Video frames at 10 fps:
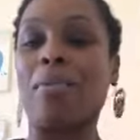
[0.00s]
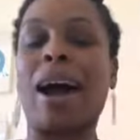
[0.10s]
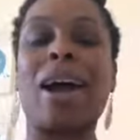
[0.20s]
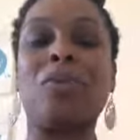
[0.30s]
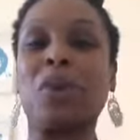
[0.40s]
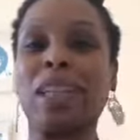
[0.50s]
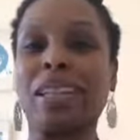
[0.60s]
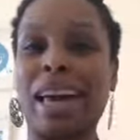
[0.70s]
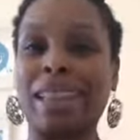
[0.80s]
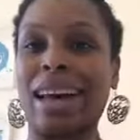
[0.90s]
I really
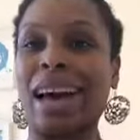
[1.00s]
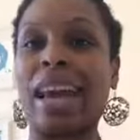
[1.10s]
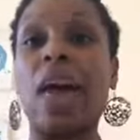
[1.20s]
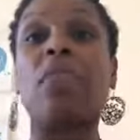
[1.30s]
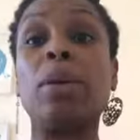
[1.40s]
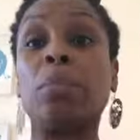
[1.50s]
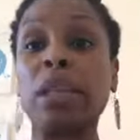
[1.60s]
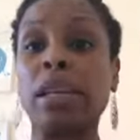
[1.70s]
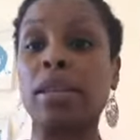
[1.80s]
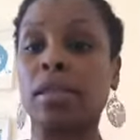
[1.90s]
like that. And then
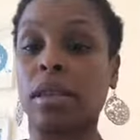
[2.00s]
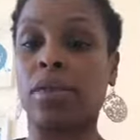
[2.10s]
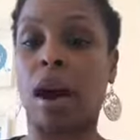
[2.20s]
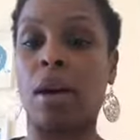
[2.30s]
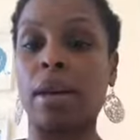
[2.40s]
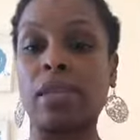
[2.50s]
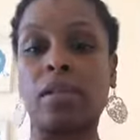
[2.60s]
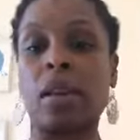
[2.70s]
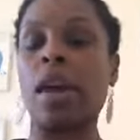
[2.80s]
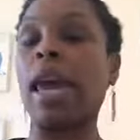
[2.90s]
please leave comments
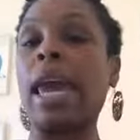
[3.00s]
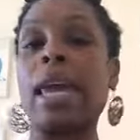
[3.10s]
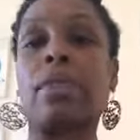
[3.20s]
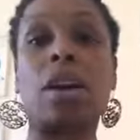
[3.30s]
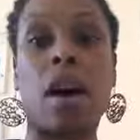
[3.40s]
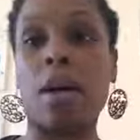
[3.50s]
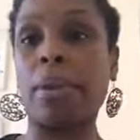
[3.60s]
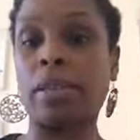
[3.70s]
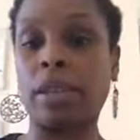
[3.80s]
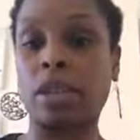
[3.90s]
in the
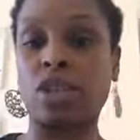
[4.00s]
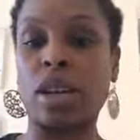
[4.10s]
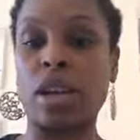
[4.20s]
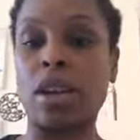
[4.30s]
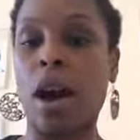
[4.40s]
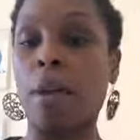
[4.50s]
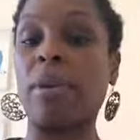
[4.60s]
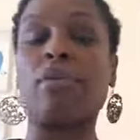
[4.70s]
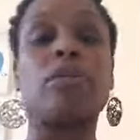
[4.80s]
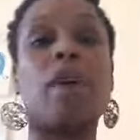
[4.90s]
comments section
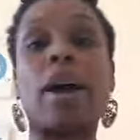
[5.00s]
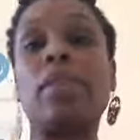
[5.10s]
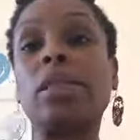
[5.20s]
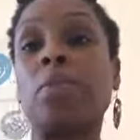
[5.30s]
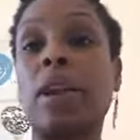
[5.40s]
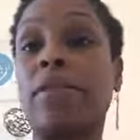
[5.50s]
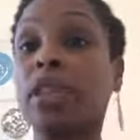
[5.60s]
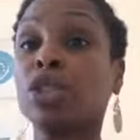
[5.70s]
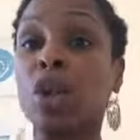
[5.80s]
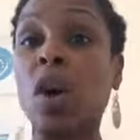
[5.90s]
if you find this
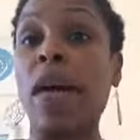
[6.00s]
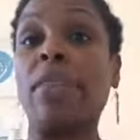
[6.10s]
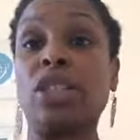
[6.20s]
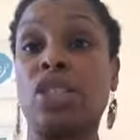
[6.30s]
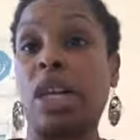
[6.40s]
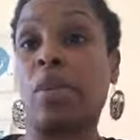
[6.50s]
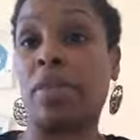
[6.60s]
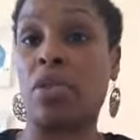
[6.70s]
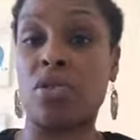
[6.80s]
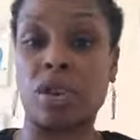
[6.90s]
beneficial, and then share with
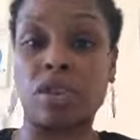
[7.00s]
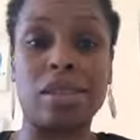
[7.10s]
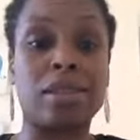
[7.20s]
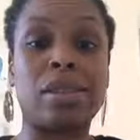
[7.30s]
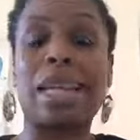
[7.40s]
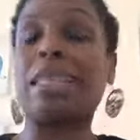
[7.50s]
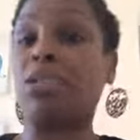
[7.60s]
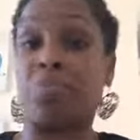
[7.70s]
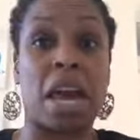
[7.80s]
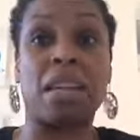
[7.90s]
other nurses and
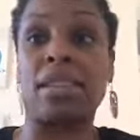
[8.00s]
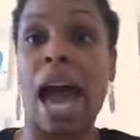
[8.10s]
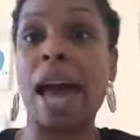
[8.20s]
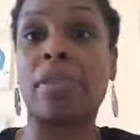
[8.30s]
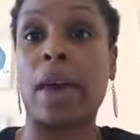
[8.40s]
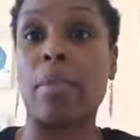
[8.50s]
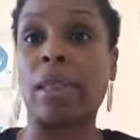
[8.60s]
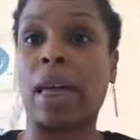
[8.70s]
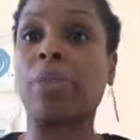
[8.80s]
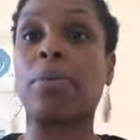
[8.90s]
tag them and
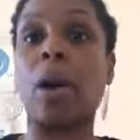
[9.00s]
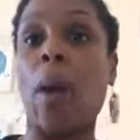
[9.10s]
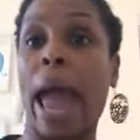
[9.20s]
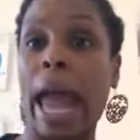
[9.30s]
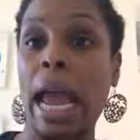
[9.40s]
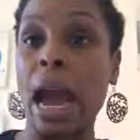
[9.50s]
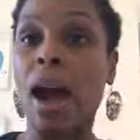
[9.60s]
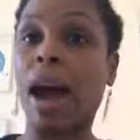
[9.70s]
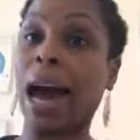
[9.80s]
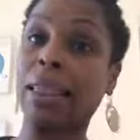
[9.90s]
let them know, hey,
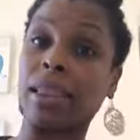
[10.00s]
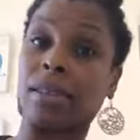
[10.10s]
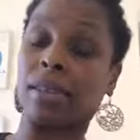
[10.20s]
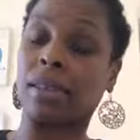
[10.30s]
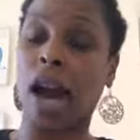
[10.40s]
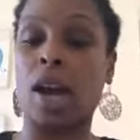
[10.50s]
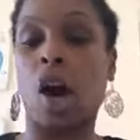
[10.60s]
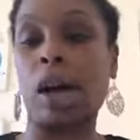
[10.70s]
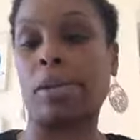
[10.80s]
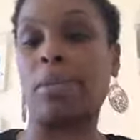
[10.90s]
I think this is kind of
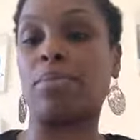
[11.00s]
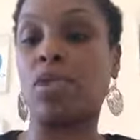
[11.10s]
awesome.